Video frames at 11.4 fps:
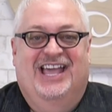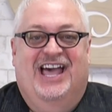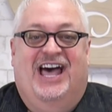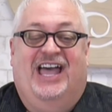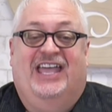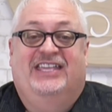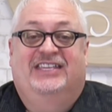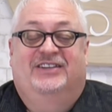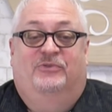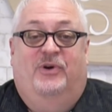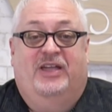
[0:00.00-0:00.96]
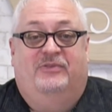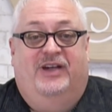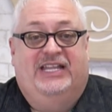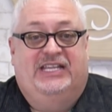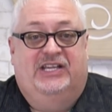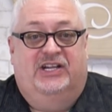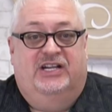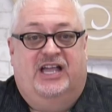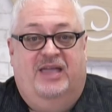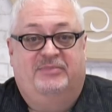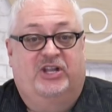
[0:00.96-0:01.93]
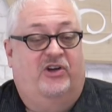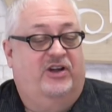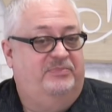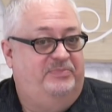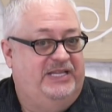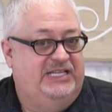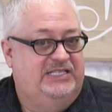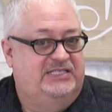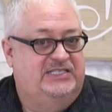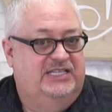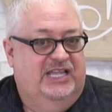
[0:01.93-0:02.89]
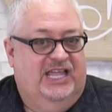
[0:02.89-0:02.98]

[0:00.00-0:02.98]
Hi, Wyatt White here. I'm at Artbeads,